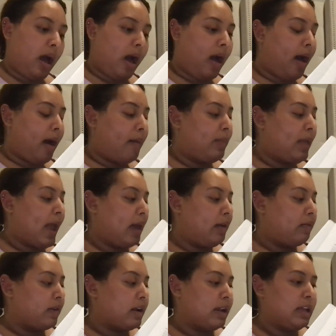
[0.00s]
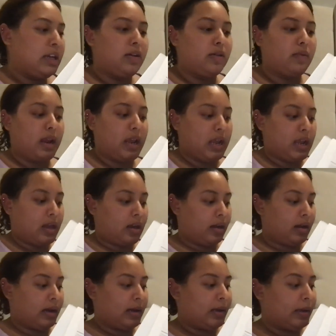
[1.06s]
They had really great,
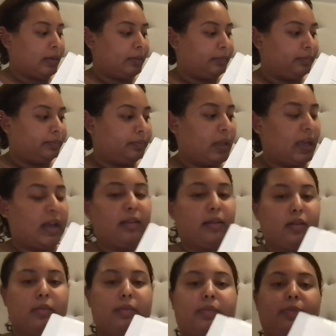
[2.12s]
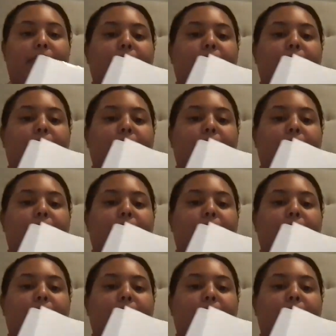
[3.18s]
like a little